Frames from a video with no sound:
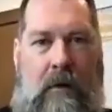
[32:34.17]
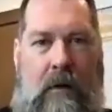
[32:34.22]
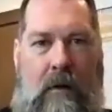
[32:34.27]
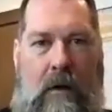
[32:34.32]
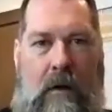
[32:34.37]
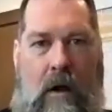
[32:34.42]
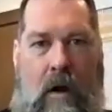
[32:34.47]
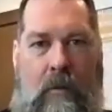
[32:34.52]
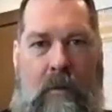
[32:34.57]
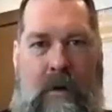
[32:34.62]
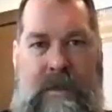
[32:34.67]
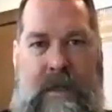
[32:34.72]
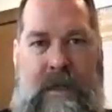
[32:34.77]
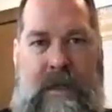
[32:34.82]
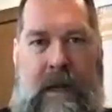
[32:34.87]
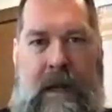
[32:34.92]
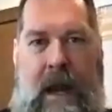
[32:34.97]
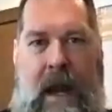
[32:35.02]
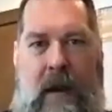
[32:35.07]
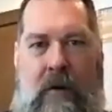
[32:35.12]
almost
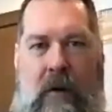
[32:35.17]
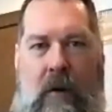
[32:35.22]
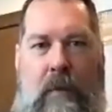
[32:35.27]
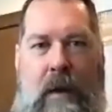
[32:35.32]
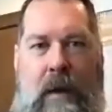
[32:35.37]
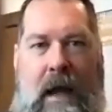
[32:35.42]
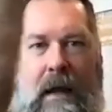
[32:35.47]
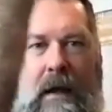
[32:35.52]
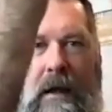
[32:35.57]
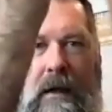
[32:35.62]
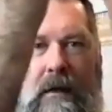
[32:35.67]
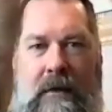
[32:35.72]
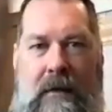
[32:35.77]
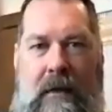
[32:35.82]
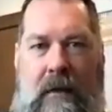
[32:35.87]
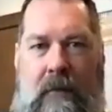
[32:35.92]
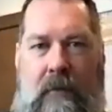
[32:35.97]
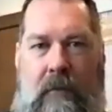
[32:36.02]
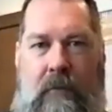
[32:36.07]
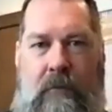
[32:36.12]
like acrobatics
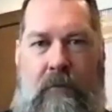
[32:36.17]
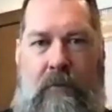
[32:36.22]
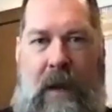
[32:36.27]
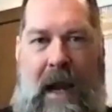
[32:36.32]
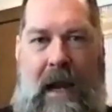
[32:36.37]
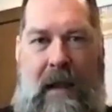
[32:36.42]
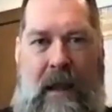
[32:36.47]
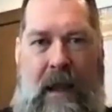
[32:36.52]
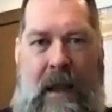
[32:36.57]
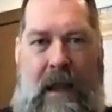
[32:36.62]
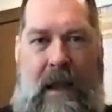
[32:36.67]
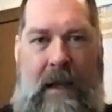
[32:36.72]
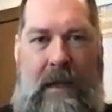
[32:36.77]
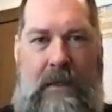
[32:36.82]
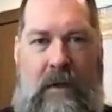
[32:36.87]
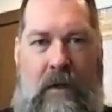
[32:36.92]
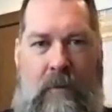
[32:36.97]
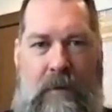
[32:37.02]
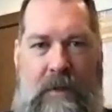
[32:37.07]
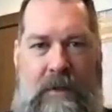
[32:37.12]
and ballets
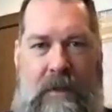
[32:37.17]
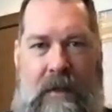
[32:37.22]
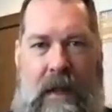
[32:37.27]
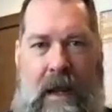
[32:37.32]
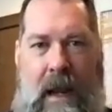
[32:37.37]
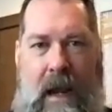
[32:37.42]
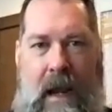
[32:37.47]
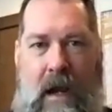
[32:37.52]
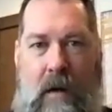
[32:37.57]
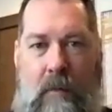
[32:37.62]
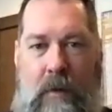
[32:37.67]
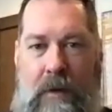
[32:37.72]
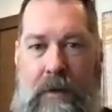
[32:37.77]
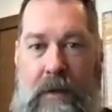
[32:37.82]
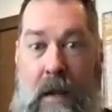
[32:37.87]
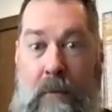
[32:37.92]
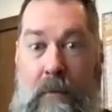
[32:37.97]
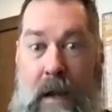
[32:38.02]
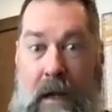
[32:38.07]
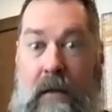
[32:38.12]
almost in the air, but
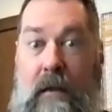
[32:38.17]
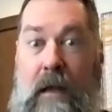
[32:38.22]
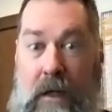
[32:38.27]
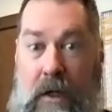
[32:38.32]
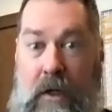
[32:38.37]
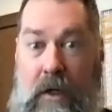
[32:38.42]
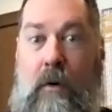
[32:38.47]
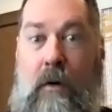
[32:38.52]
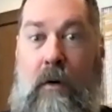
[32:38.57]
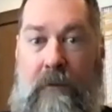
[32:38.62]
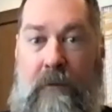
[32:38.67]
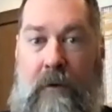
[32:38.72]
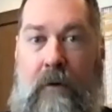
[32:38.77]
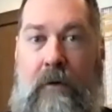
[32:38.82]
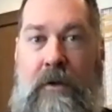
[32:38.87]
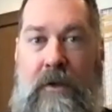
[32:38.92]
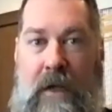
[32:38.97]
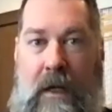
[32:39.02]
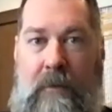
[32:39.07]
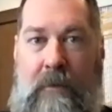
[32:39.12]
they make like UFO
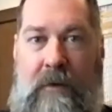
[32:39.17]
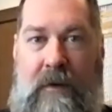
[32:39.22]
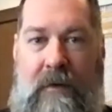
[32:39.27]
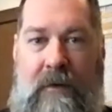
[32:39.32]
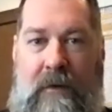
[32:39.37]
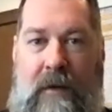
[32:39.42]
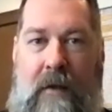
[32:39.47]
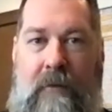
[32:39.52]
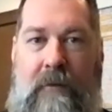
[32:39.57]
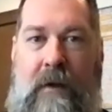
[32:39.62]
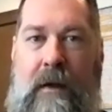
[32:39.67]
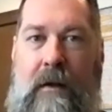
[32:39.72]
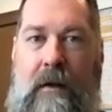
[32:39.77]
shapes and stuff. And